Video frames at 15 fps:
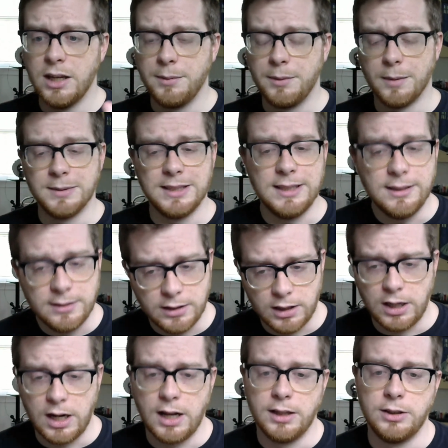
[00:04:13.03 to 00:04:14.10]
becomes
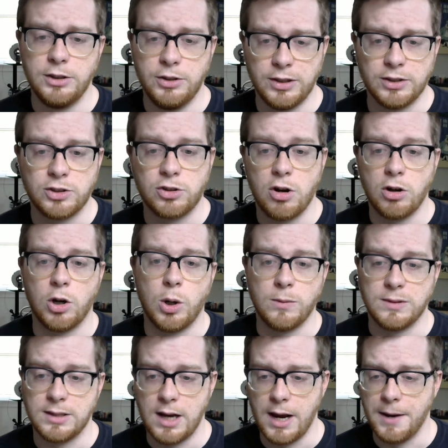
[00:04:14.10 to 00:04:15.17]
easier and you get stronger
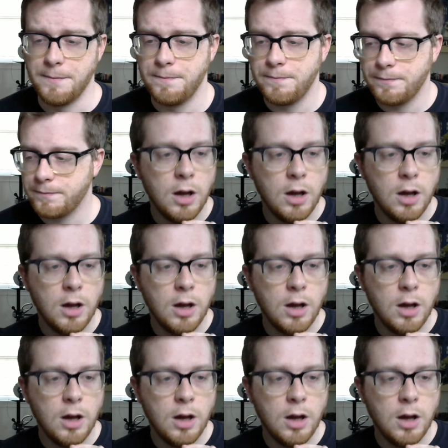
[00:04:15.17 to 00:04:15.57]
over time.